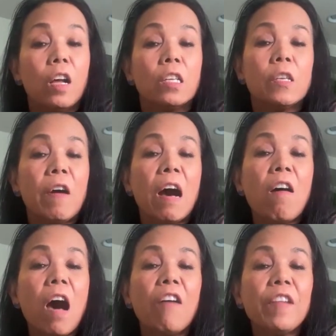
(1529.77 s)
So how
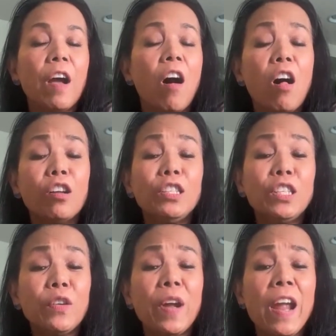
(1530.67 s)
are we all
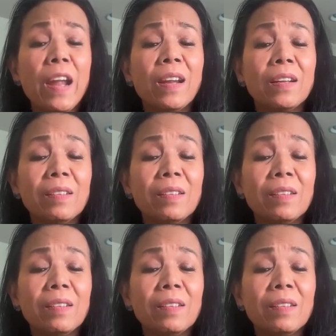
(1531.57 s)
doing?